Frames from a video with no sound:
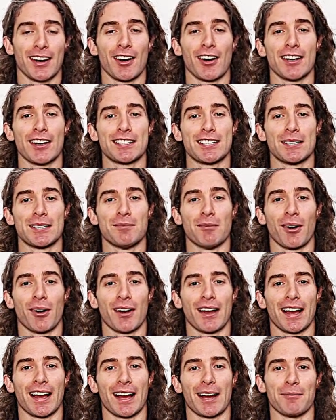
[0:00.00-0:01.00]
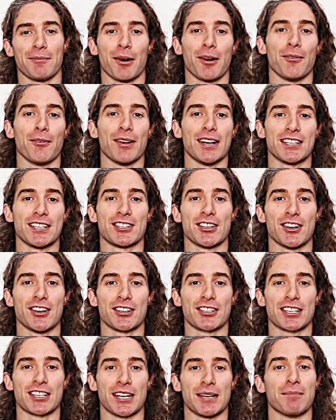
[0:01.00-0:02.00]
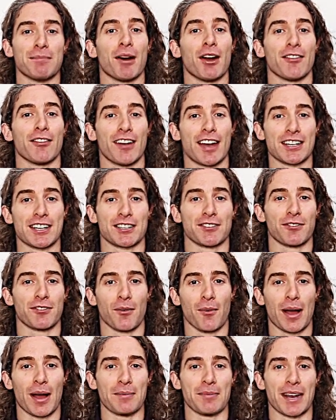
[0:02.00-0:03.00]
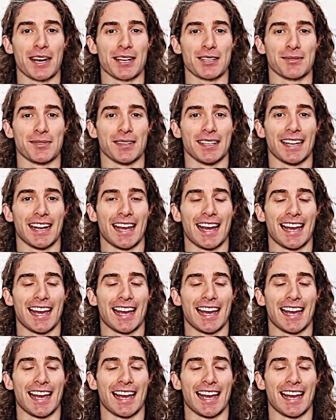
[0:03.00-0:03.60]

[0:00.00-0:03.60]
I did my research in motivation for weight management,